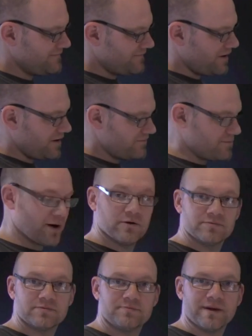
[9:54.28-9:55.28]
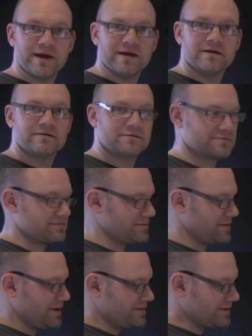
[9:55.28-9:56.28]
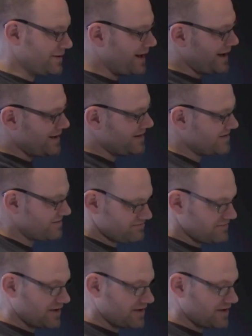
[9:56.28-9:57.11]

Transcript: 5 Pope, B. Now that is